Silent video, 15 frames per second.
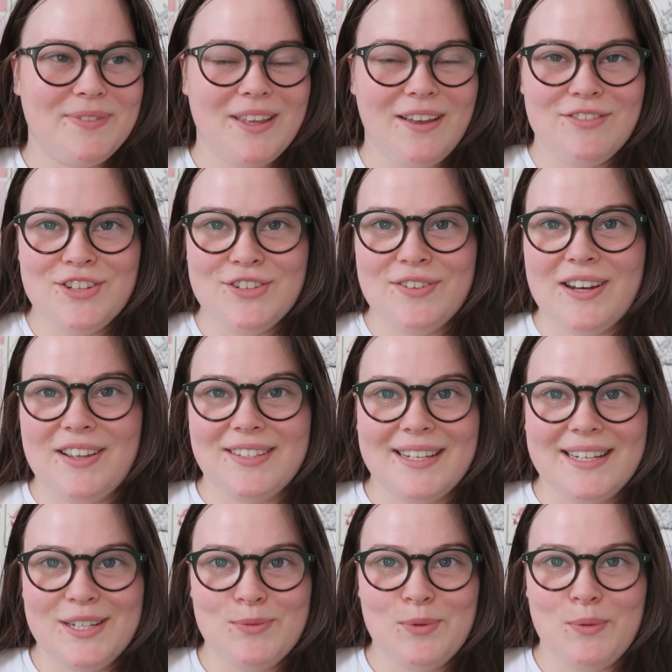I've just realised I
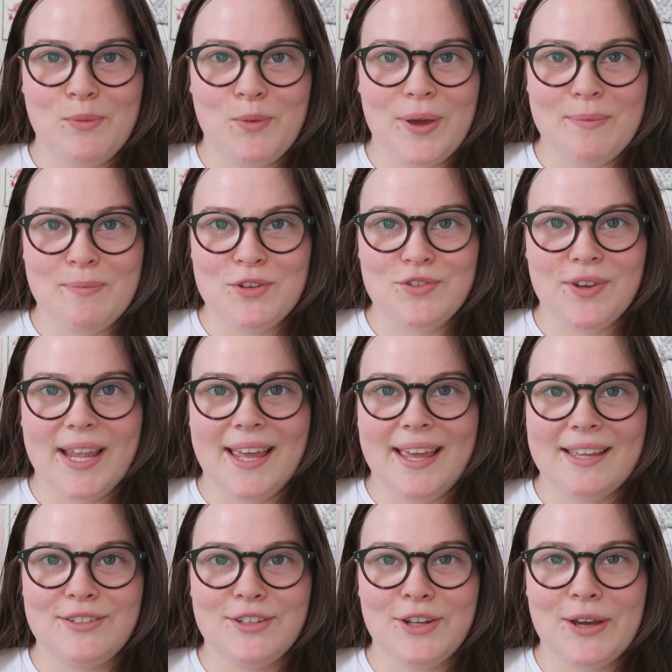need to put more imagery
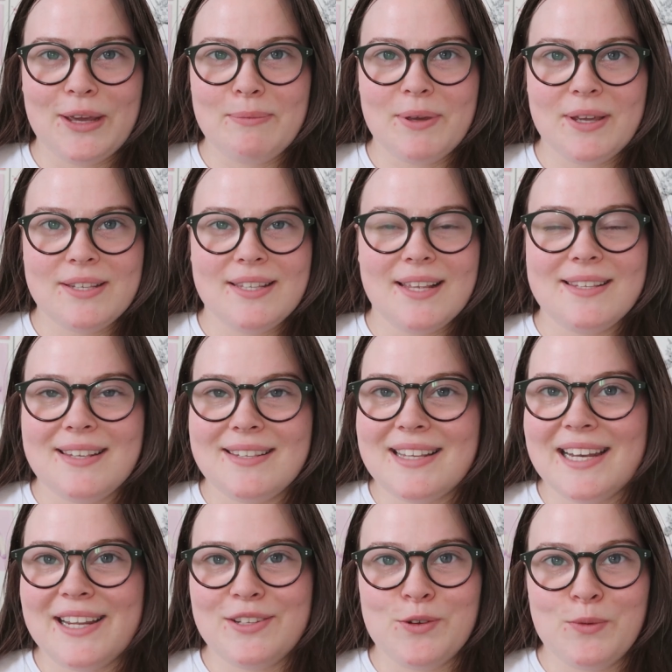here, don't I? Because this is a
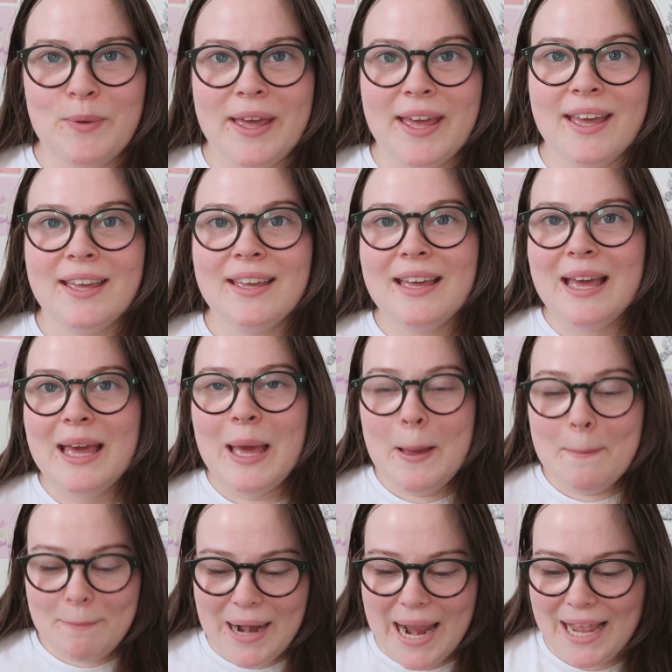little bit
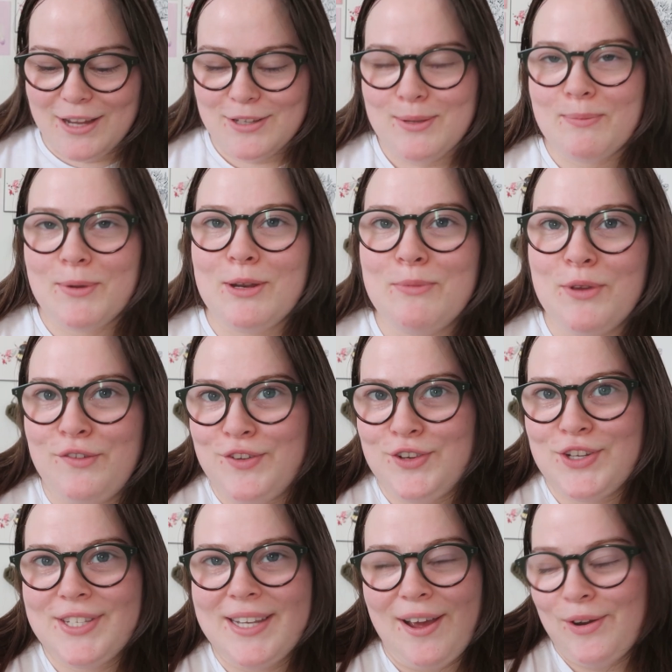blank, so I'm going to move you
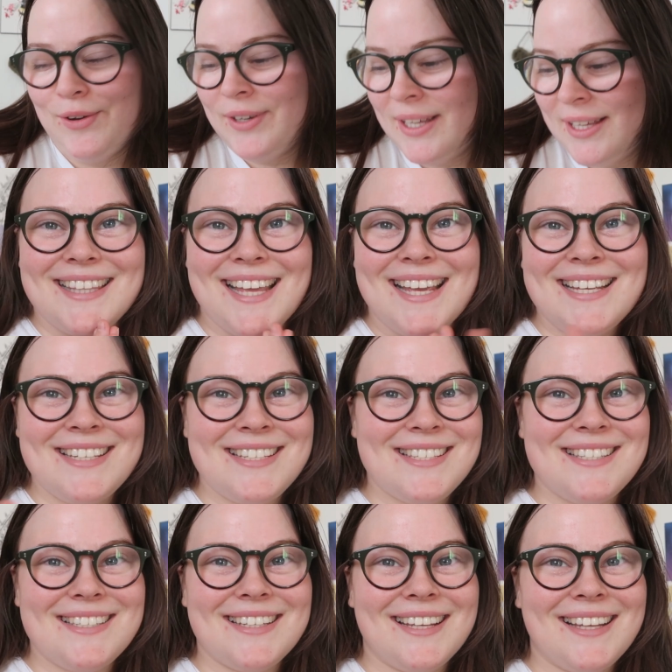just now.
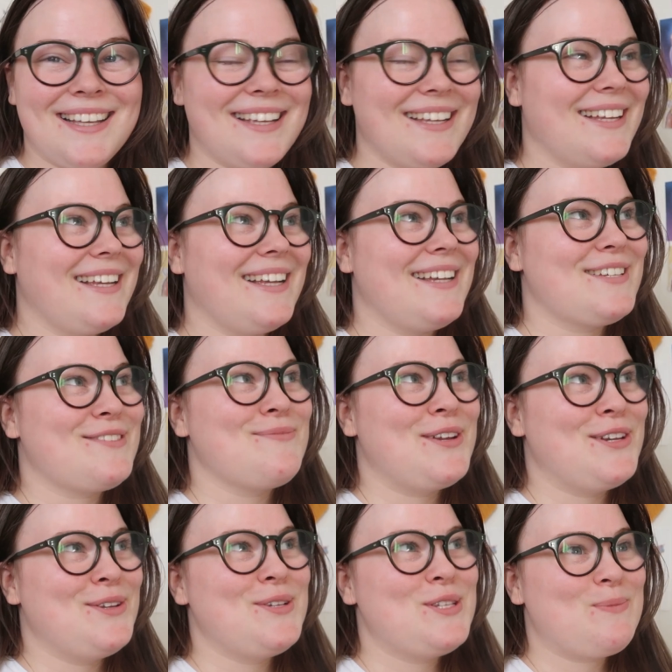This is my
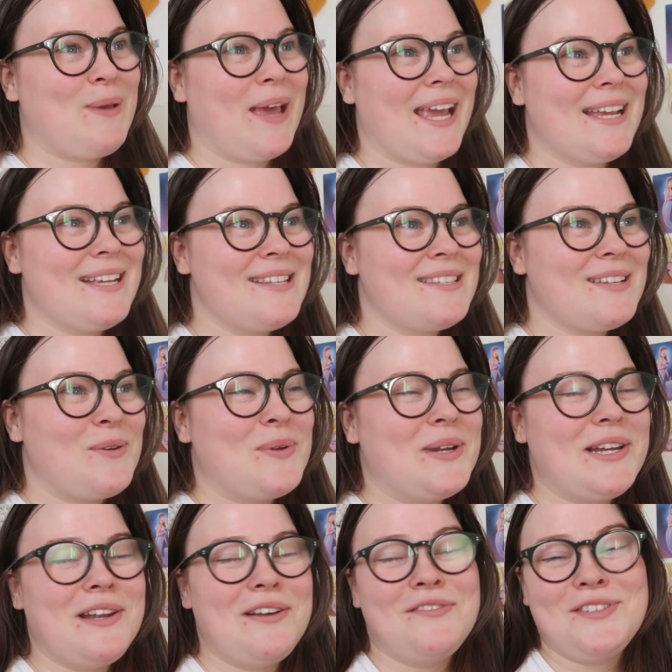new space. I
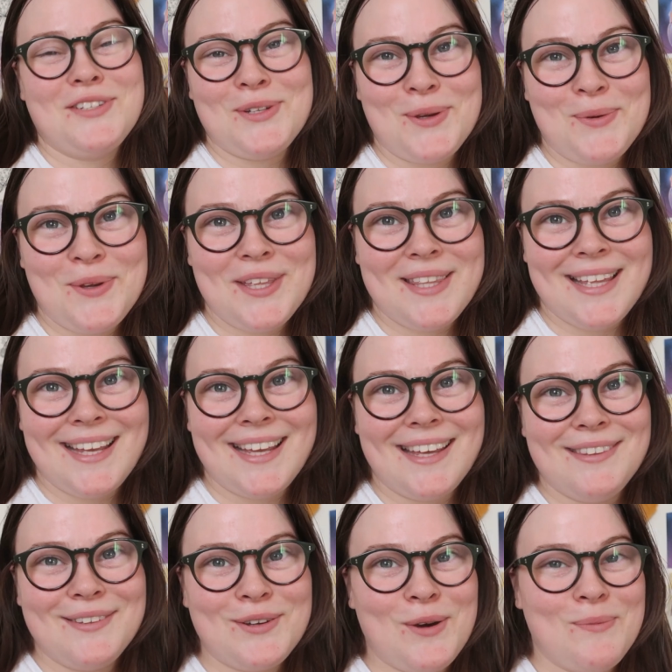would love to know what you think
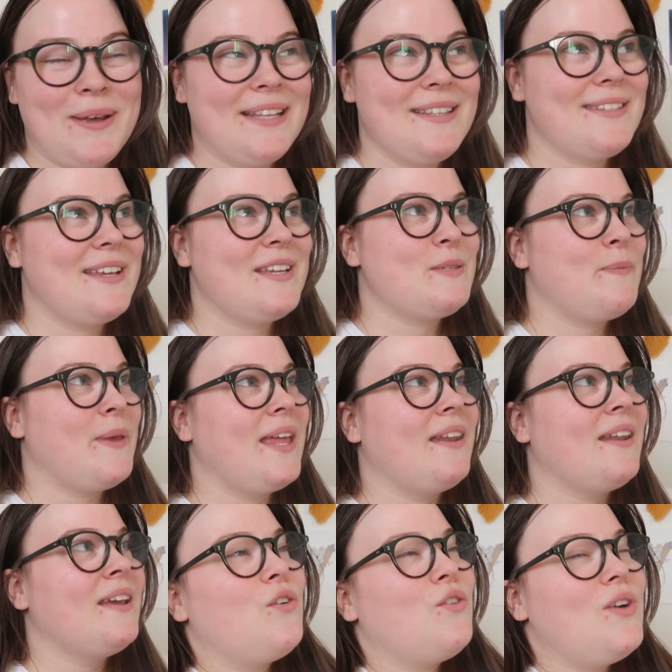in the comments. It's
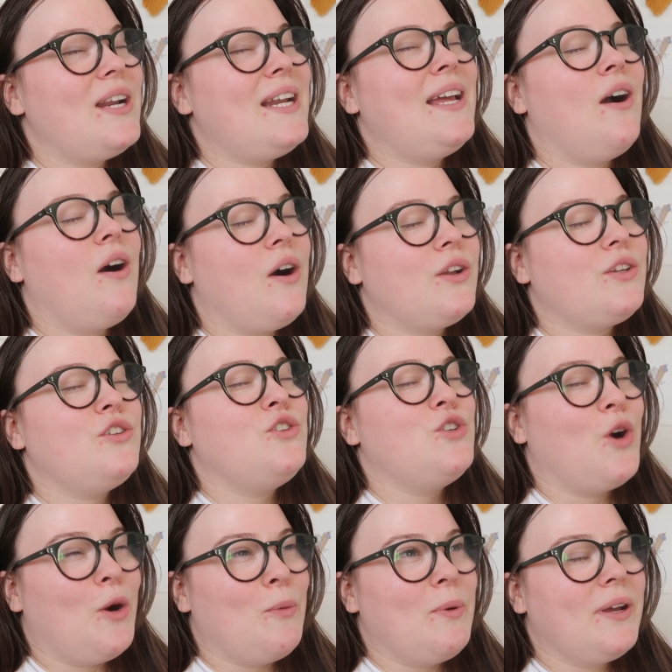been a really hard
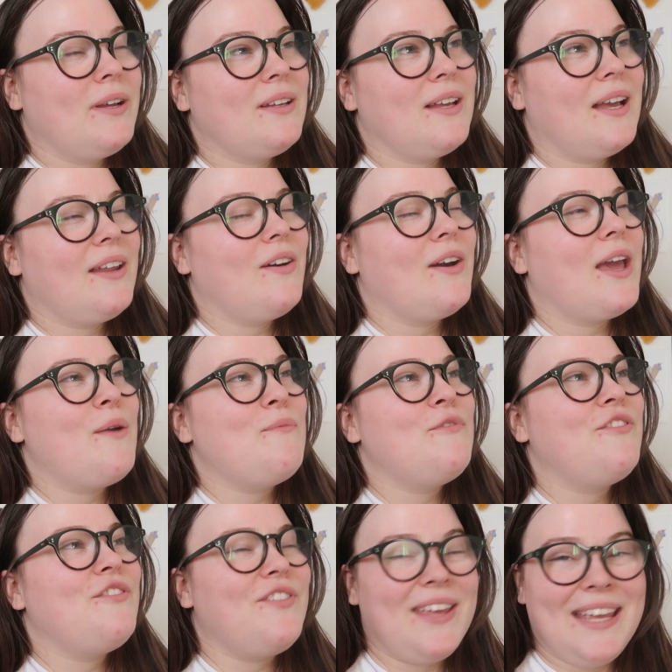job and I am
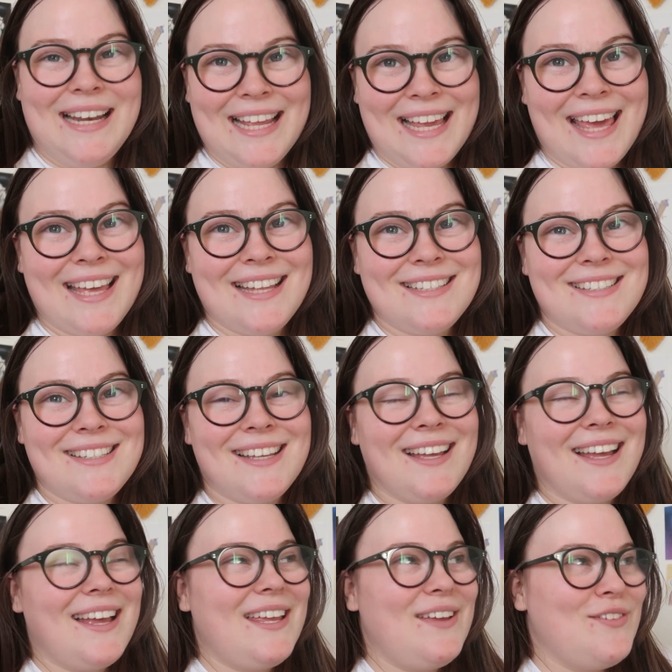feeling it,
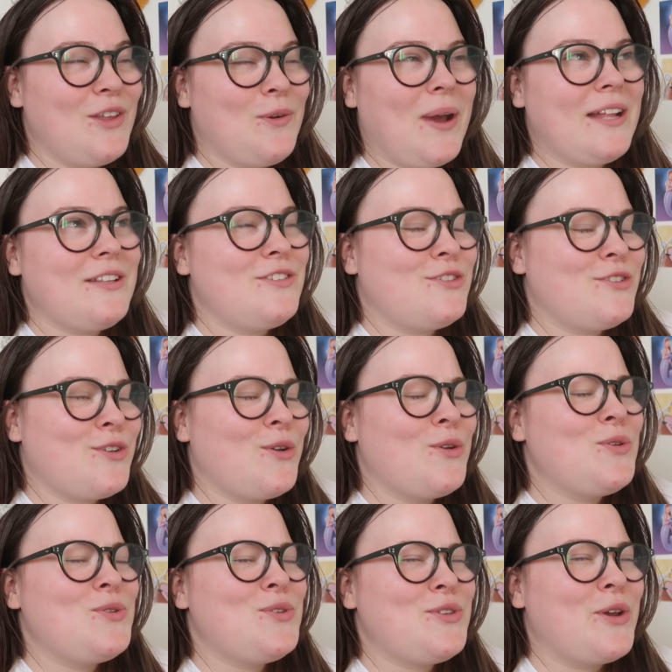even though I had
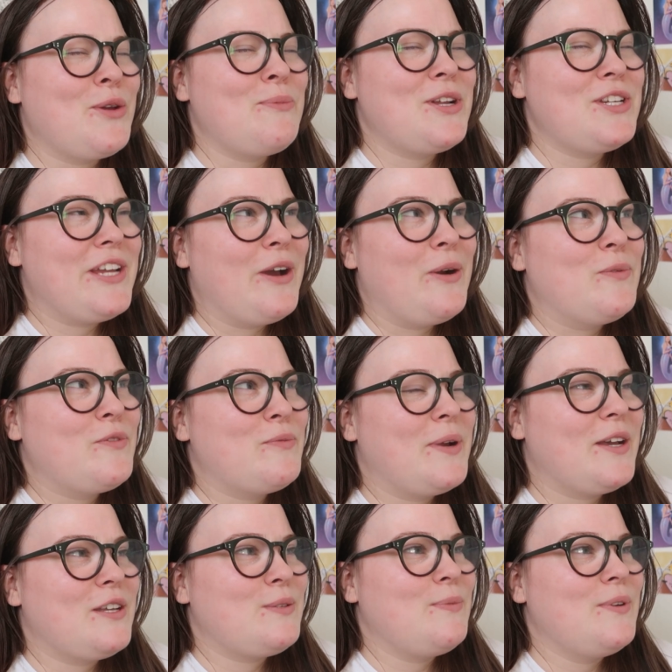so much help from my
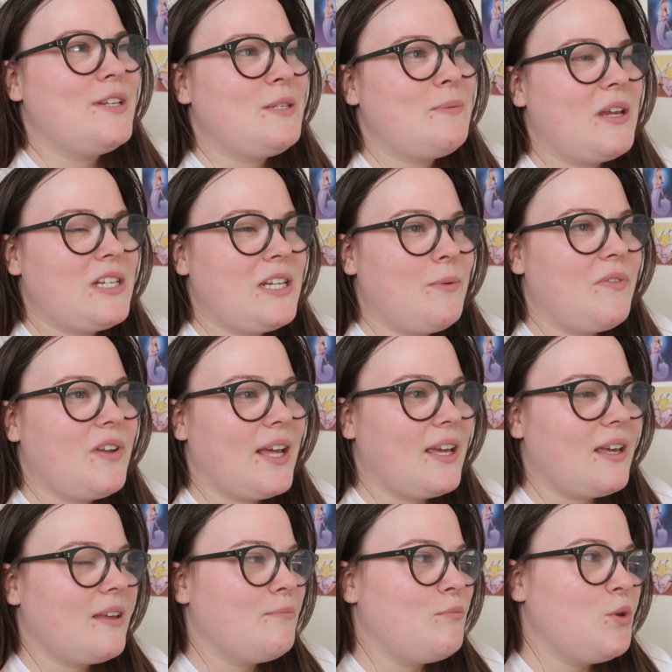husband, especially with
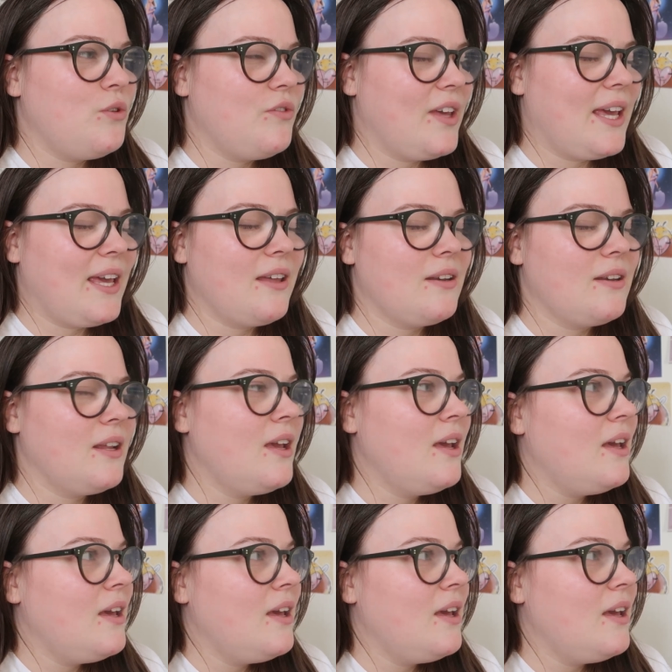like moving and